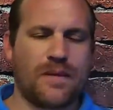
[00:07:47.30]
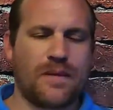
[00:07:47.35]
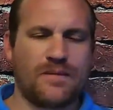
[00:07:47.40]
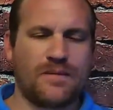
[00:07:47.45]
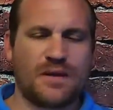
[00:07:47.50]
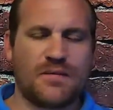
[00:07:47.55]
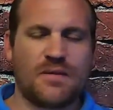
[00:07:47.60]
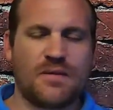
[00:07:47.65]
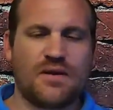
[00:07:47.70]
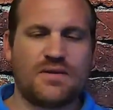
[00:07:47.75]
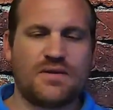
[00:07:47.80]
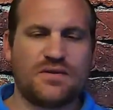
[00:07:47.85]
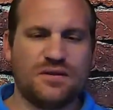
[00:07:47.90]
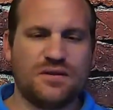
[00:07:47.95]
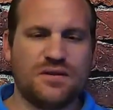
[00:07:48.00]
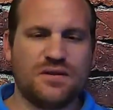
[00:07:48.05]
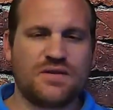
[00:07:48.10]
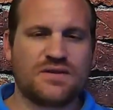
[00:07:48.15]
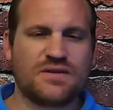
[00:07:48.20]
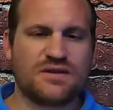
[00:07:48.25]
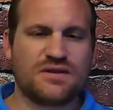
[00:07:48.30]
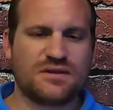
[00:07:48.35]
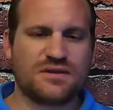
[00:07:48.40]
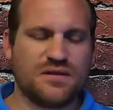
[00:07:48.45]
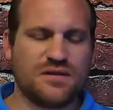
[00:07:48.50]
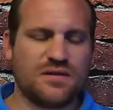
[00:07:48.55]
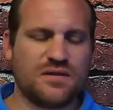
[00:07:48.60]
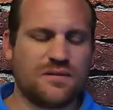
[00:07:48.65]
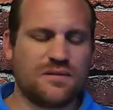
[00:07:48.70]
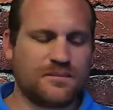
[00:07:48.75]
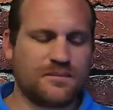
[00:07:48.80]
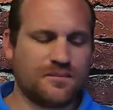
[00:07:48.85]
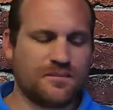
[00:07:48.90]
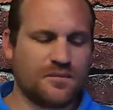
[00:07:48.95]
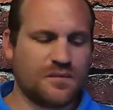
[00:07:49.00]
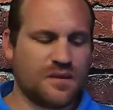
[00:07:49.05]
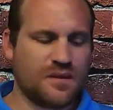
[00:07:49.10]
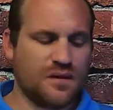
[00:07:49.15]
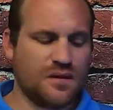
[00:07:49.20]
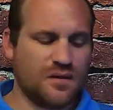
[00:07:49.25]
I'm thinking about 2 years in cedar.
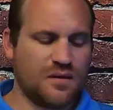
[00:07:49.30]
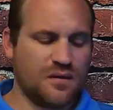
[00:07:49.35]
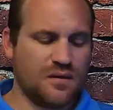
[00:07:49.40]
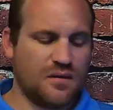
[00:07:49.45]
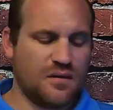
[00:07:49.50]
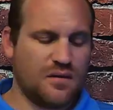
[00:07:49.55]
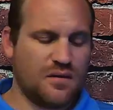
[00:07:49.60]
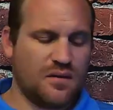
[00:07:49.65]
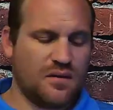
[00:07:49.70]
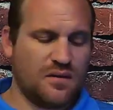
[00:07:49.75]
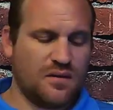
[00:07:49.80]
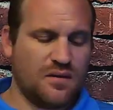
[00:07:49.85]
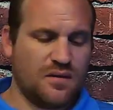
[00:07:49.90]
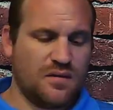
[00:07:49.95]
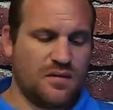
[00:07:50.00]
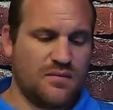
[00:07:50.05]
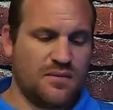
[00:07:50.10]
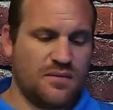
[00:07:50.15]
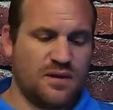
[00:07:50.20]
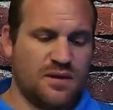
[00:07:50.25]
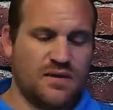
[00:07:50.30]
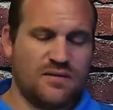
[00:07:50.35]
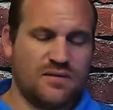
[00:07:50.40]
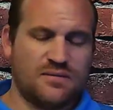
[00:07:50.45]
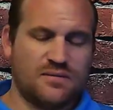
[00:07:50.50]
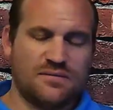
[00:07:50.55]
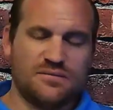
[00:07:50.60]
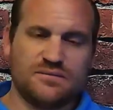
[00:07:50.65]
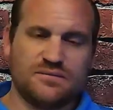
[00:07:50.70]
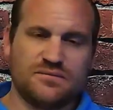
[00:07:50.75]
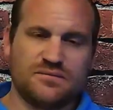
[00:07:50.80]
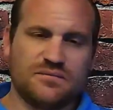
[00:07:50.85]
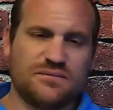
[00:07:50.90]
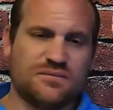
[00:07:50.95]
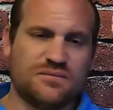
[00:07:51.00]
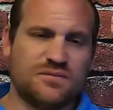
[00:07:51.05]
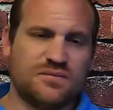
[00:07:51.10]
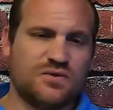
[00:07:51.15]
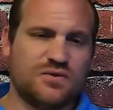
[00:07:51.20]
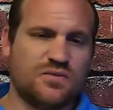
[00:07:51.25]
Make it
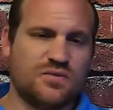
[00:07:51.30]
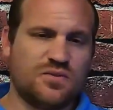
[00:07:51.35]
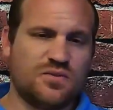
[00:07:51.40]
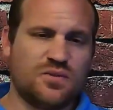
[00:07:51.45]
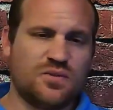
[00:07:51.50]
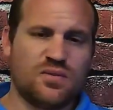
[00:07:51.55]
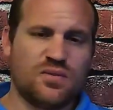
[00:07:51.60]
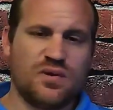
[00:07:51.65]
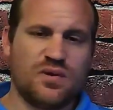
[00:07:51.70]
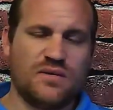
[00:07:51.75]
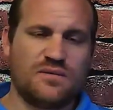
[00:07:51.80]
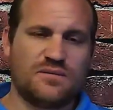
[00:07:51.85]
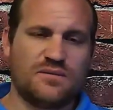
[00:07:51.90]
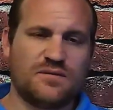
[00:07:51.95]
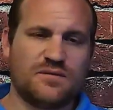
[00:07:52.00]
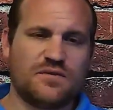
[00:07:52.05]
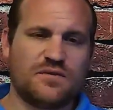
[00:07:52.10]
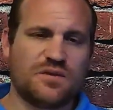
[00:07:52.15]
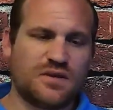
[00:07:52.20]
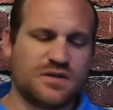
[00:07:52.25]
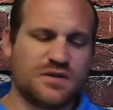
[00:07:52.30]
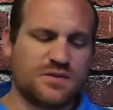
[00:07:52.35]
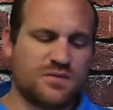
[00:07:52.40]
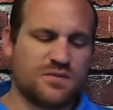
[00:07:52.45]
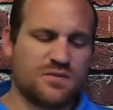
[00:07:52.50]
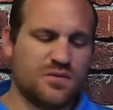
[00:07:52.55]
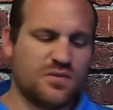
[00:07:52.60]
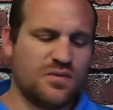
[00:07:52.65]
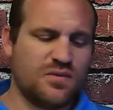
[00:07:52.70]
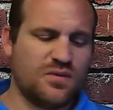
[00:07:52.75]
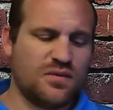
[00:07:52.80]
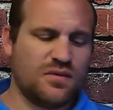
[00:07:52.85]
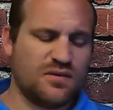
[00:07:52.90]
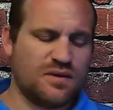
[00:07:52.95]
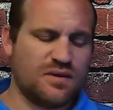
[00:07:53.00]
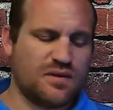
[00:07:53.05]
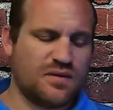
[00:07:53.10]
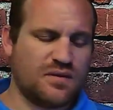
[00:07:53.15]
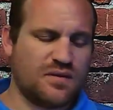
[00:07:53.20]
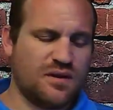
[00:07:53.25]
super great. It's really smooth and
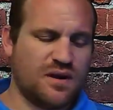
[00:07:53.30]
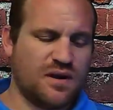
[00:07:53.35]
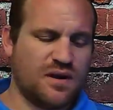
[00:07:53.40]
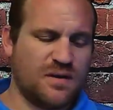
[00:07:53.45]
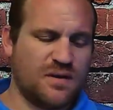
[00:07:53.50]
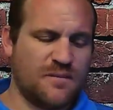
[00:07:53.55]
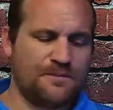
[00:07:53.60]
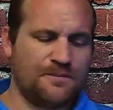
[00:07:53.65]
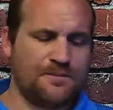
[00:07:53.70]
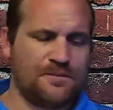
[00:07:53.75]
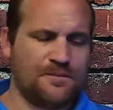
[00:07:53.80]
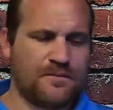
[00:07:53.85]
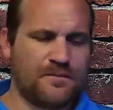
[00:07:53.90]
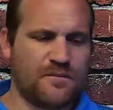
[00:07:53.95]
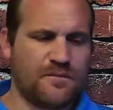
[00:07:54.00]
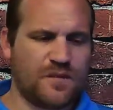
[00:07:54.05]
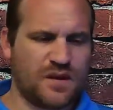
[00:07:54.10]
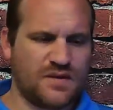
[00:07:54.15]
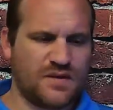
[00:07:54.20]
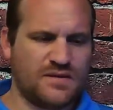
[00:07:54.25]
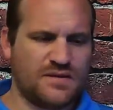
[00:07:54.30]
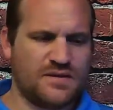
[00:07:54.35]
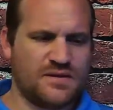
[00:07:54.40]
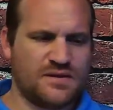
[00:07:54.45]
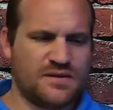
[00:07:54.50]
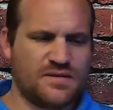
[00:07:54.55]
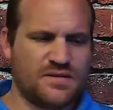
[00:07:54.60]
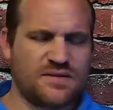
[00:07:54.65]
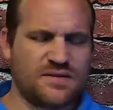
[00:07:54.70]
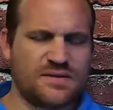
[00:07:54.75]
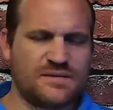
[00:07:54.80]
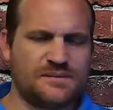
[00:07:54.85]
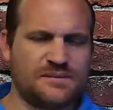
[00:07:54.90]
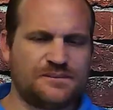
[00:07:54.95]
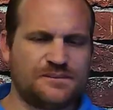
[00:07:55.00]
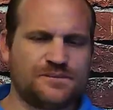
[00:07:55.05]
everything right now. It's just